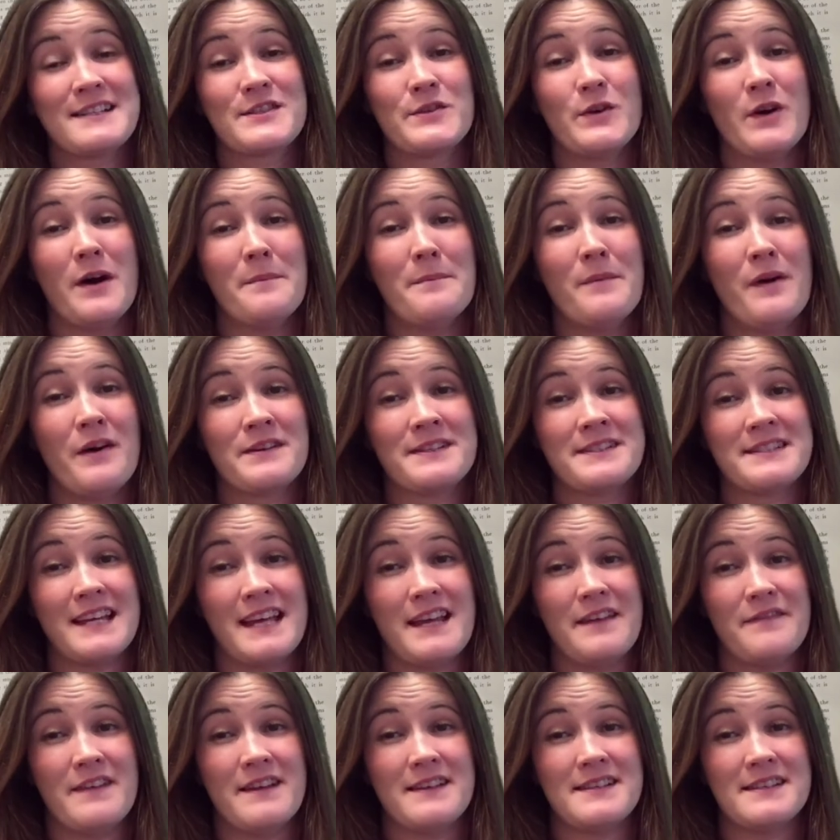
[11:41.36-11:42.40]
to our modern
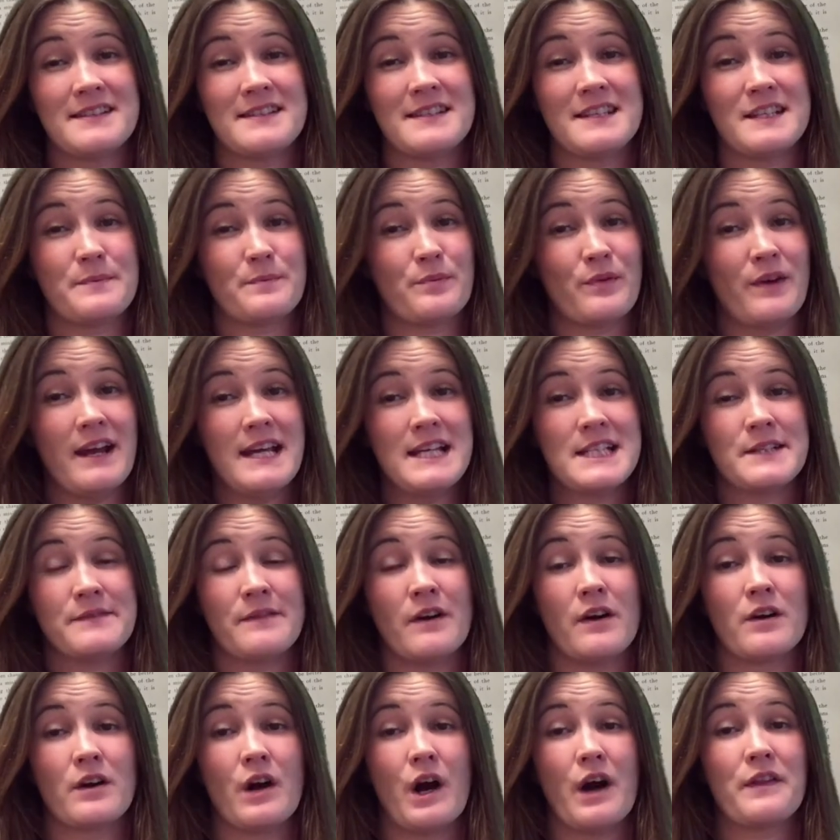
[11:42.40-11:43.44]
day visitors' praise of
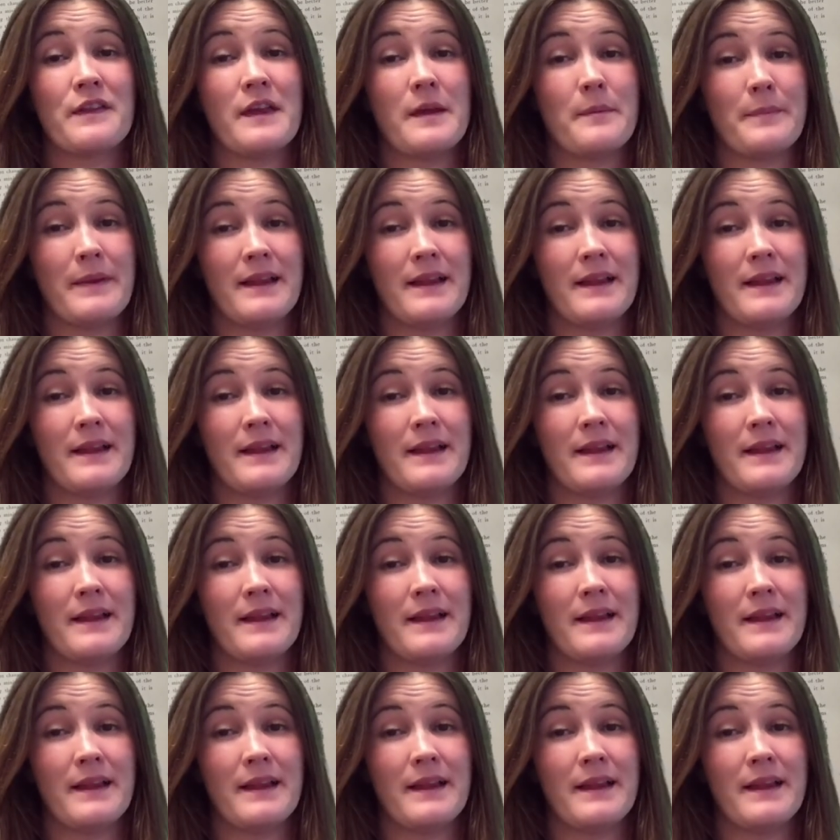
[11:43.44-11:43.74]
our Gothic